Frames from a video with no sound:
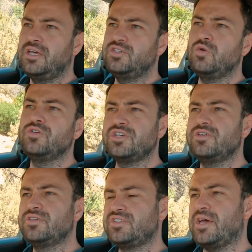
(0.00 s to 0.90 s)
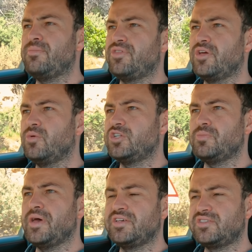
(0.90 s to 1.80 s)
is also the same thing which
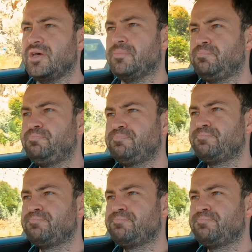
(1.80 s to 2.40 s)
makes them